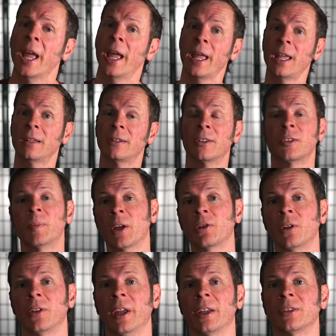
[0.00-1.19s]
And special
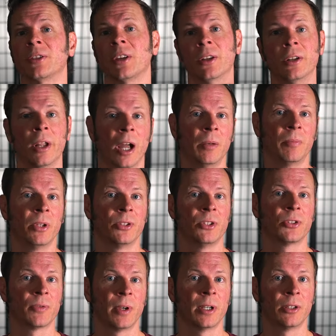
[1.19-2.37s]
thanks to the
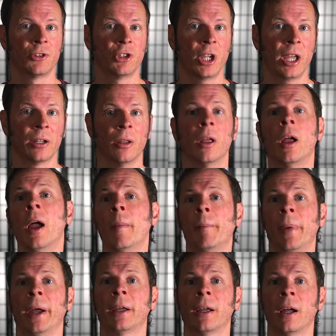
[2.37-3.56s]
non-business friend of the channel,
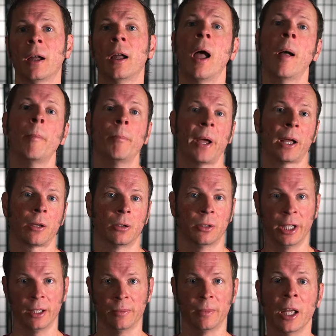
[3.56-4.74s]
Pekka
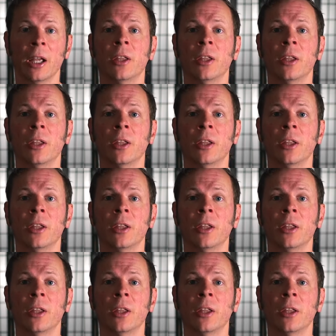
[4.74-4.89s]
Pekkonen.